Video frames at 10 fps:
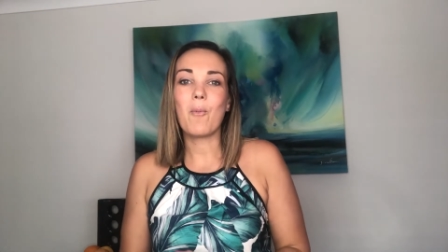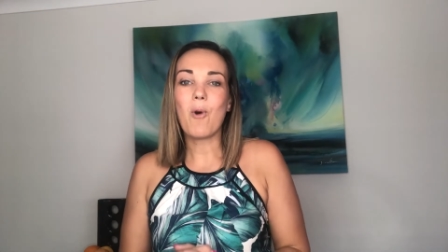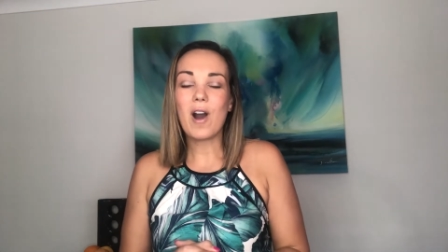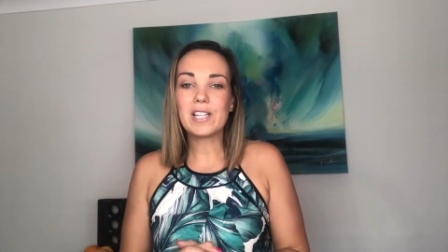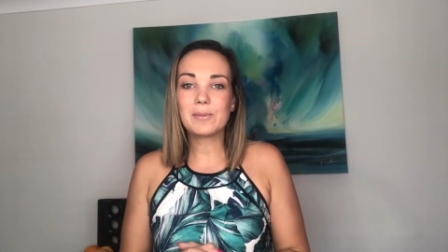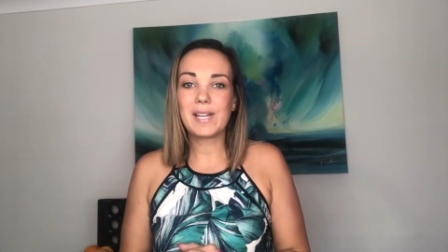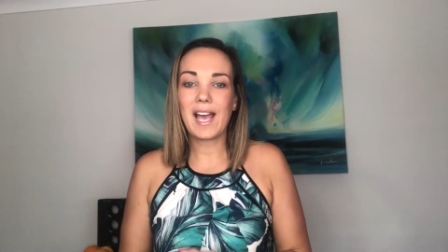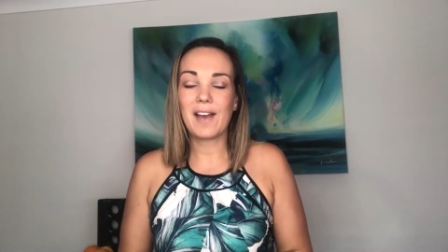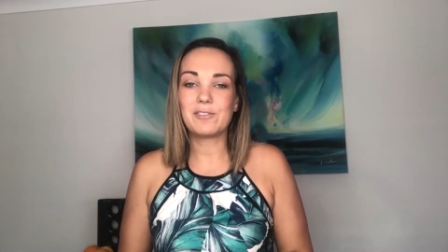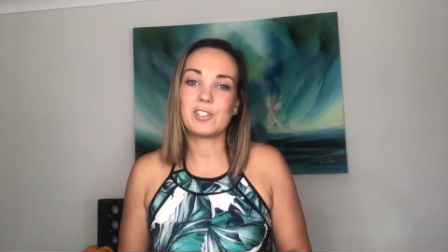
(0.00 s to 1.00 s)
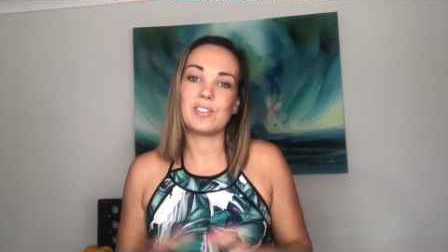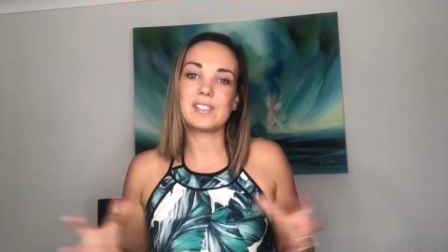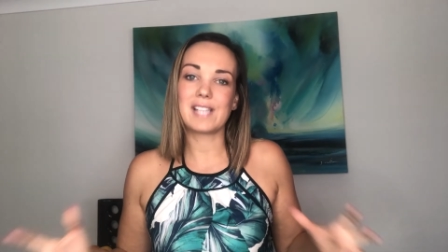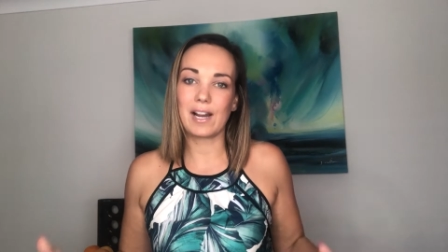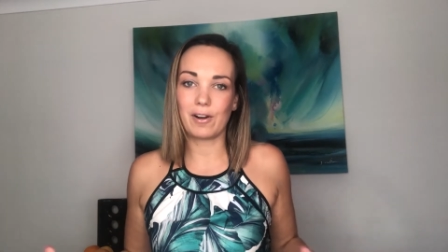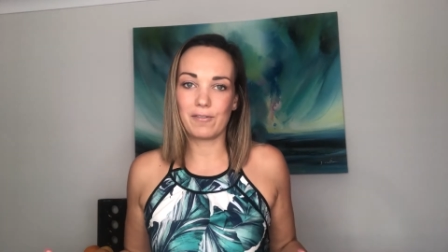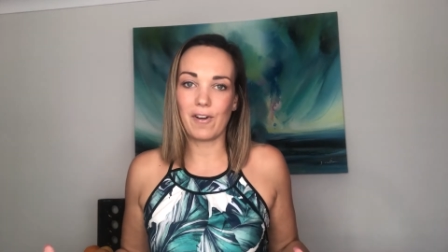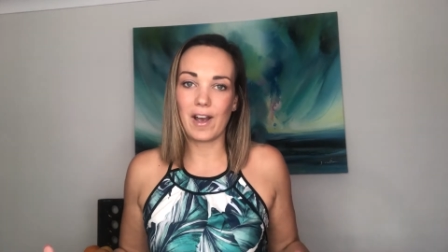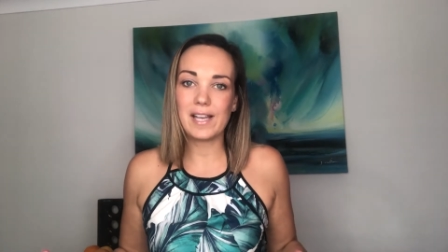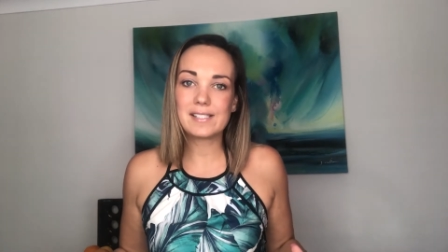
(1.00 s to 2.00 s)
Why do we have to
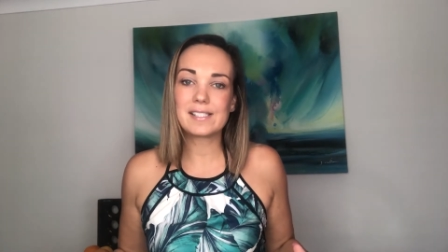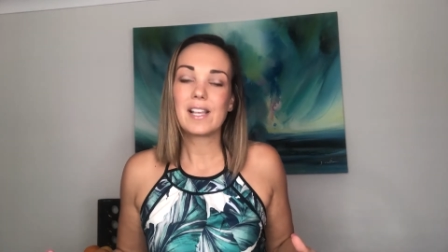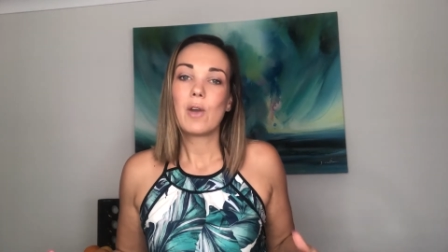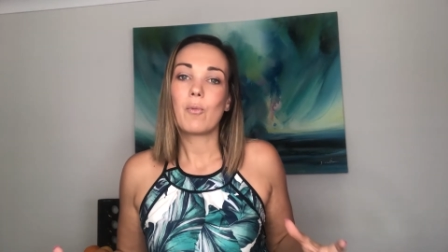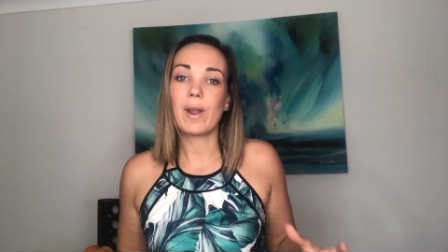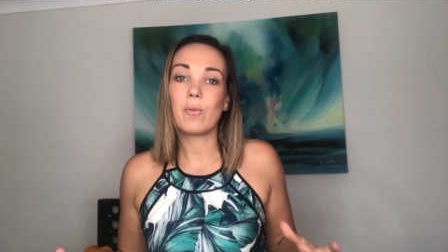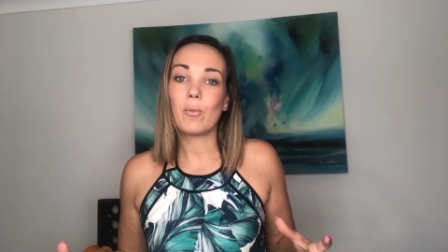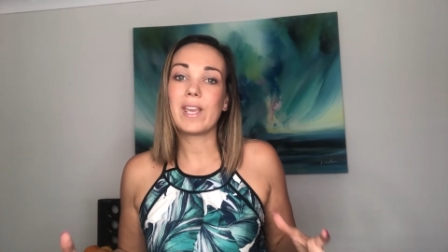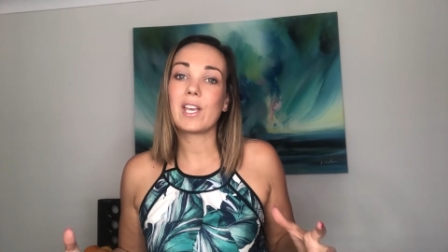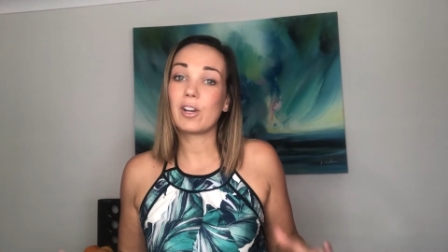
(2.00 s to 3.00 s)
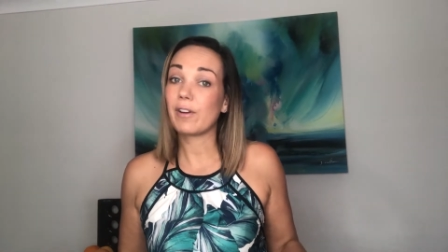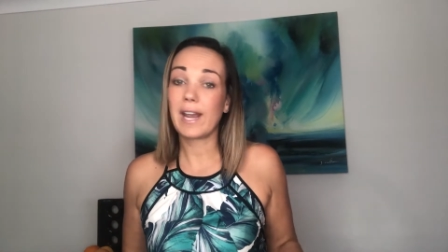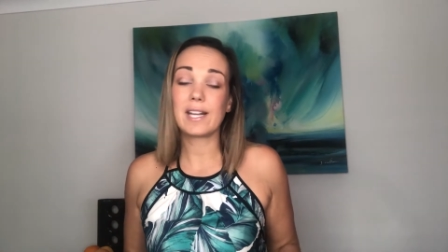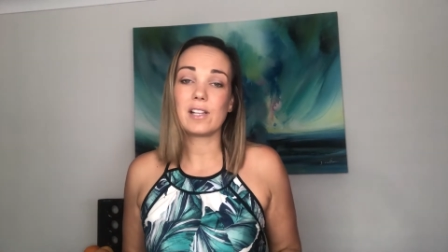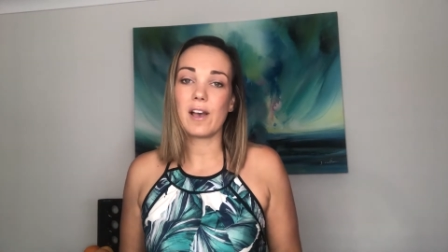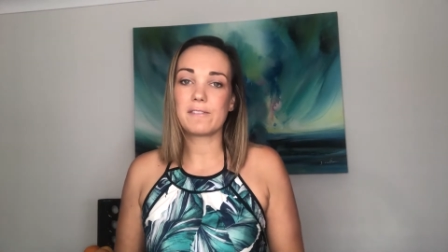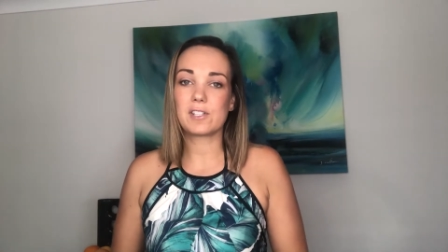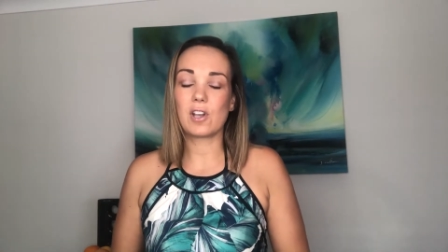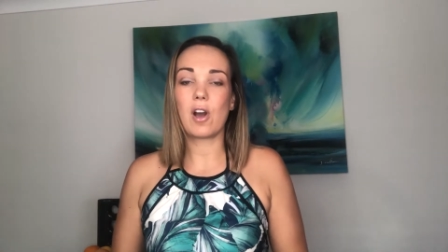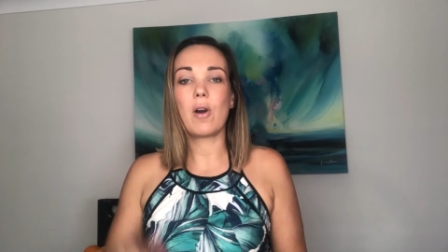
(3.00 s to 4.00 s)
sacrifice when we can create a
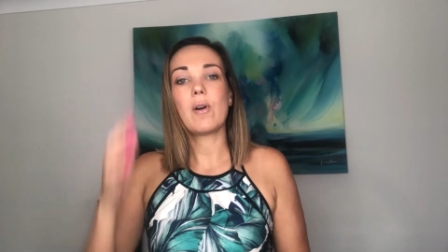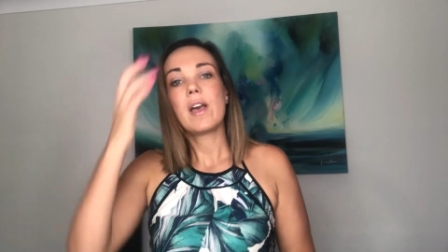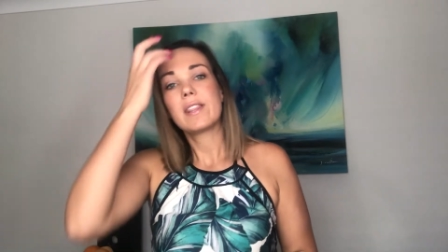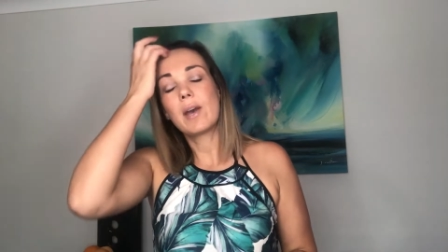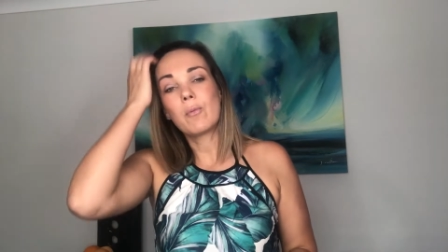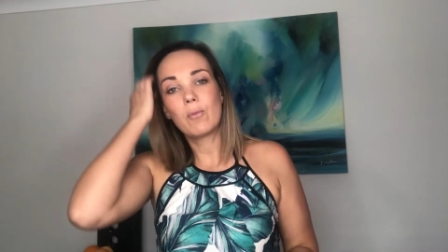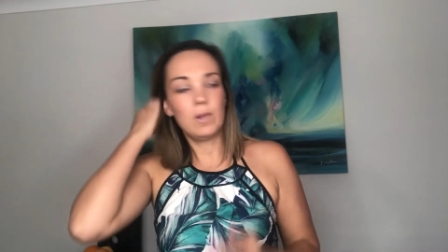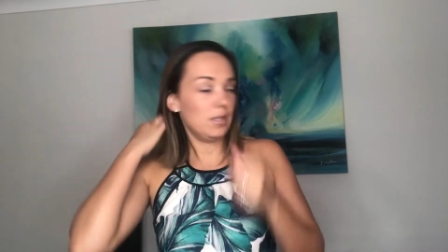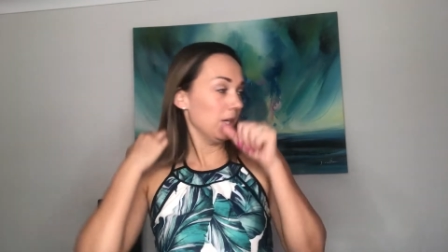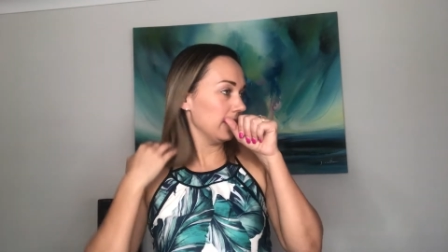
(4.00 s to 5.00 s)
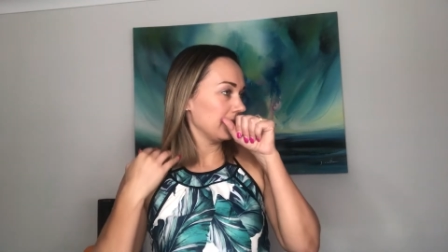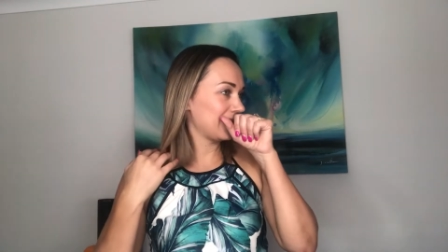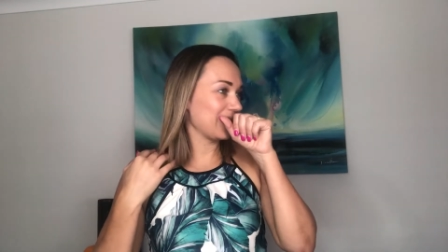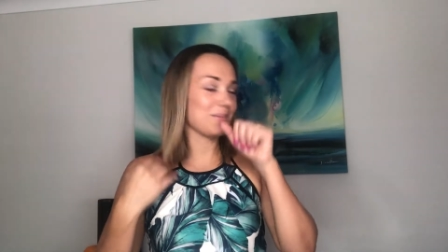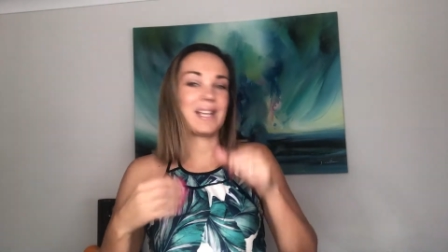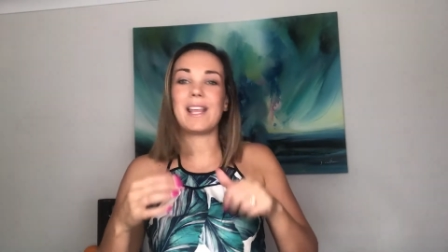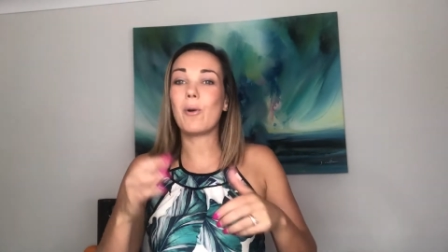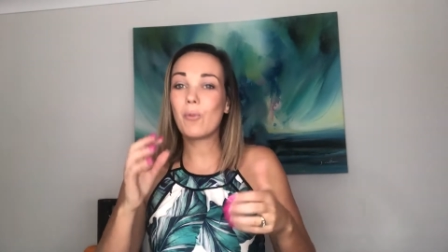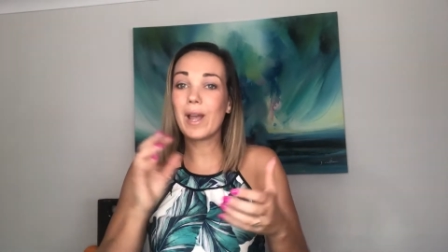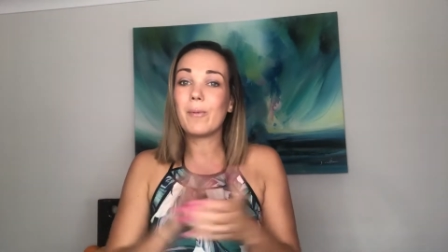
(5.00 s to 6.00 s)
lifestyle that,
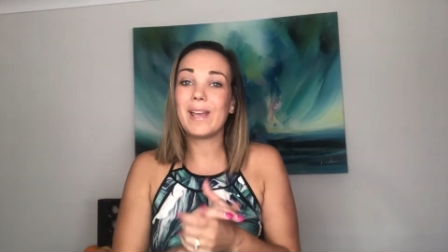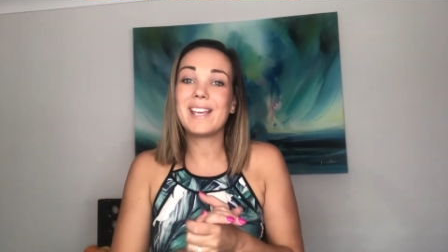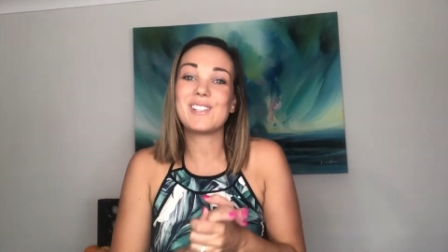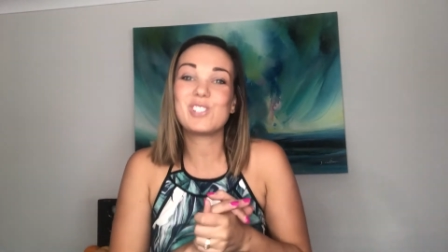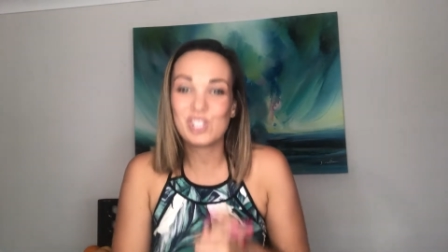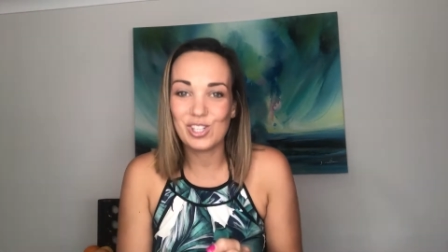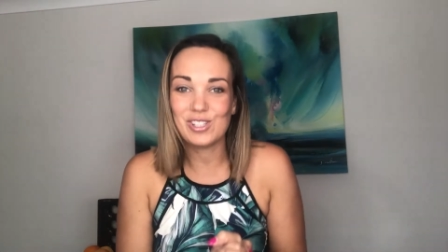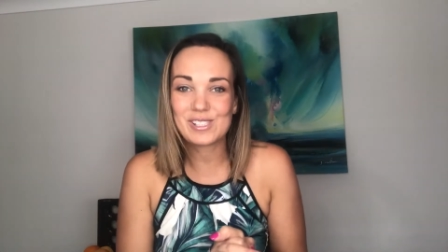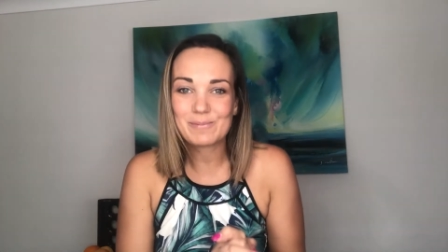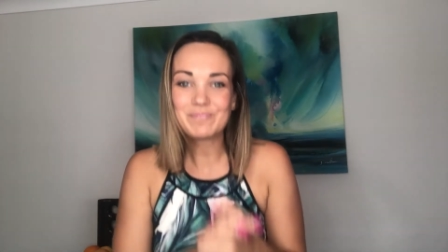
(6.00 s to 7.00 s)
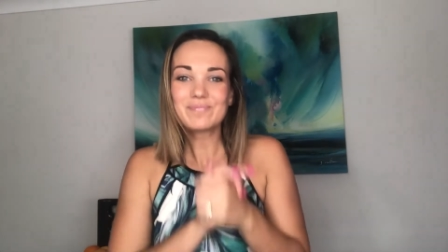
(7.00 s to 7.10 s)
where we can choose?